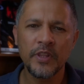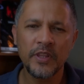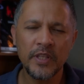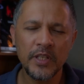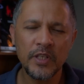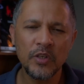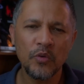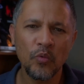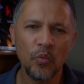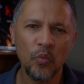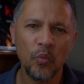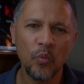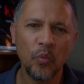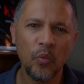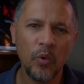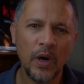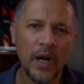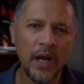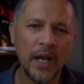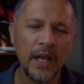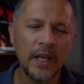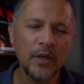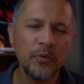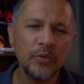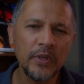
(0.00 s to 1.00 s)
think,
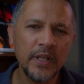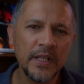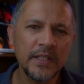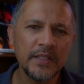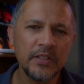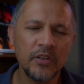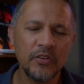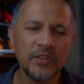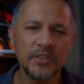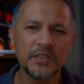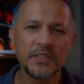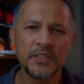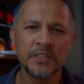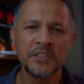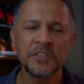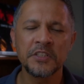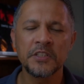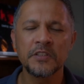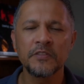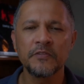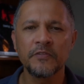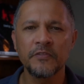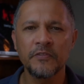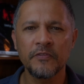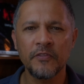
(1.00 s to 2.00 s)
why would I
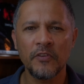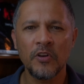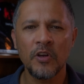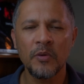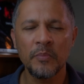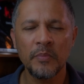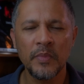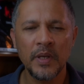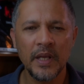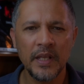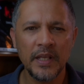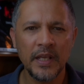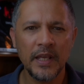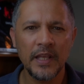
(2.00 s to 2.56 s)
transition from